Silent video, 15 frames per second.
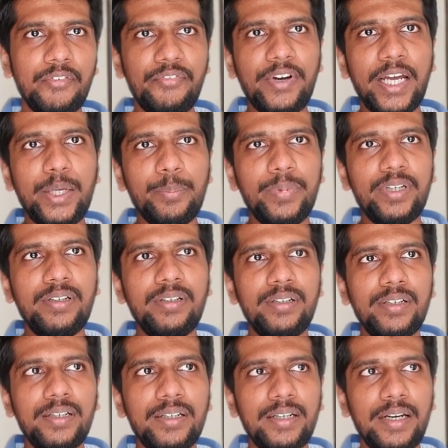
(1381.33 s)
fiber
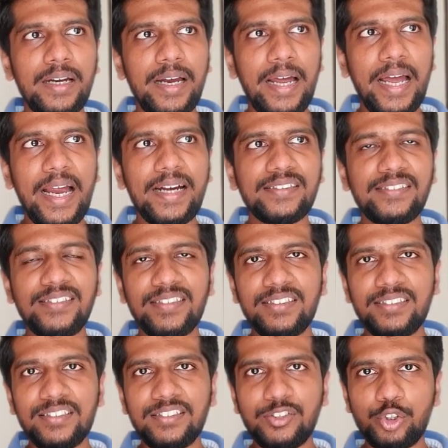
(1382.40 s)
acts
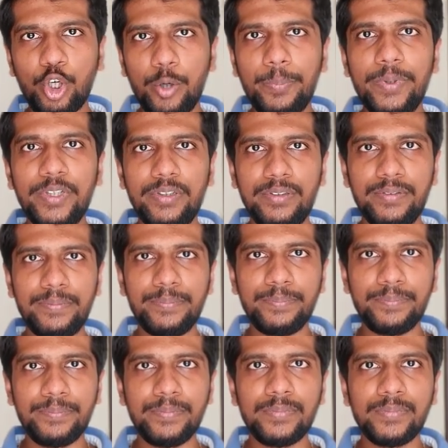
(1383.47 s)
as a stopper,
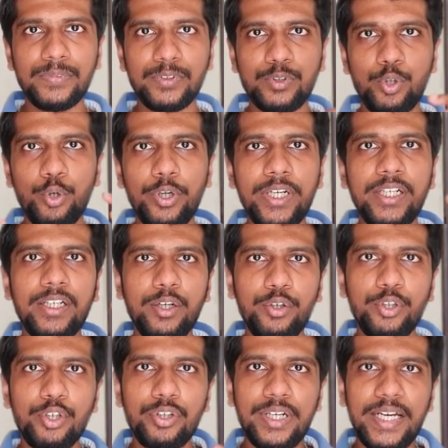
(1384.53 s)
slowing
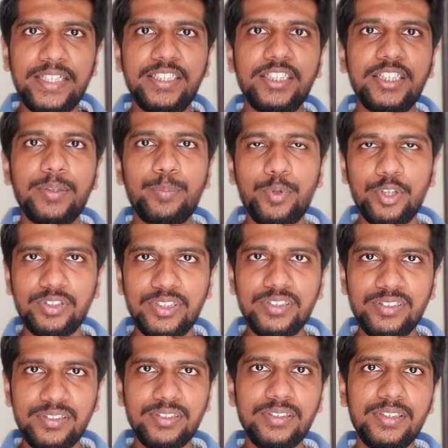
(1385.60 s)
down your digestion
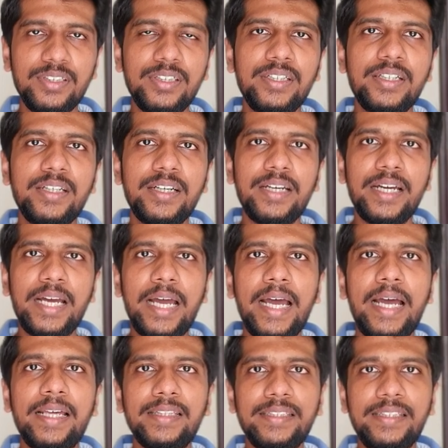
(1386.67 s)
process
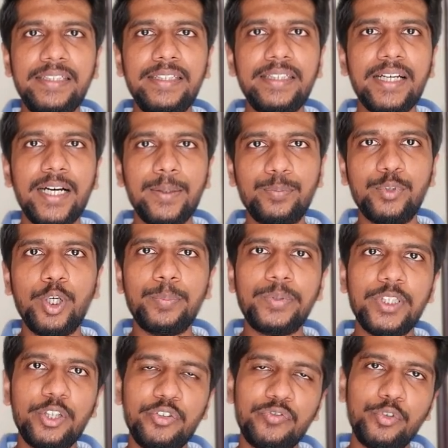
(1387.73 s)
and the
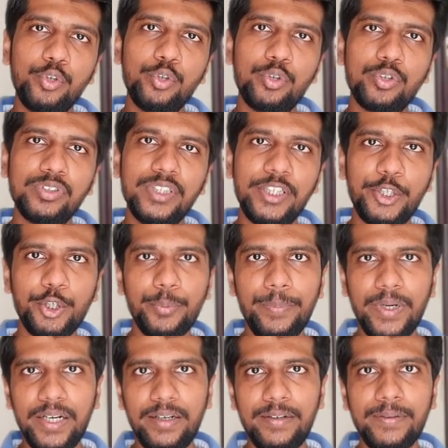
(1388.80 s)
absorption of glucose into your
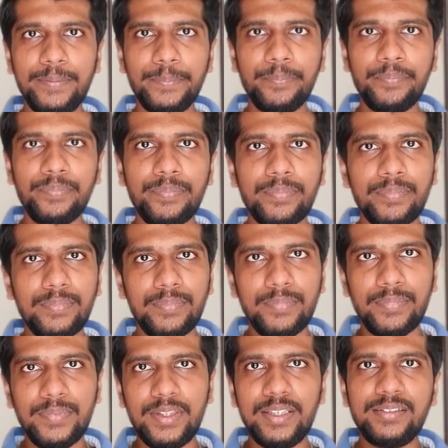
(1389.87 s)
blood.
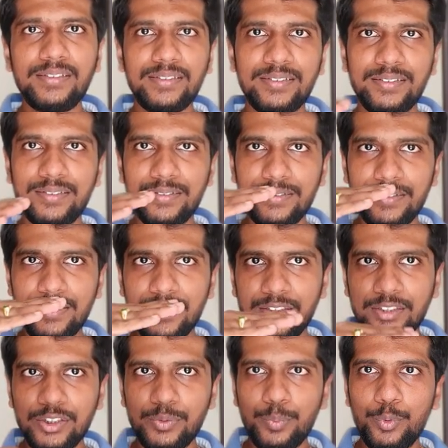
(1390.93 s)
This
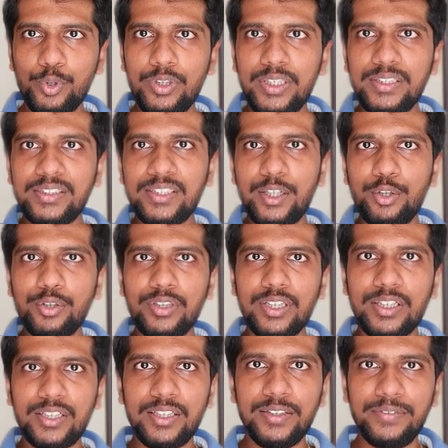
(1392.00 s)
smoothens out the
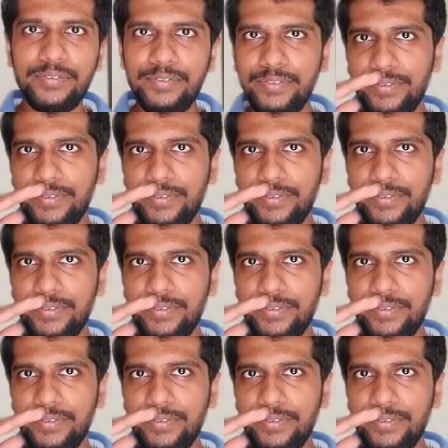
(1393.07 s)
curve.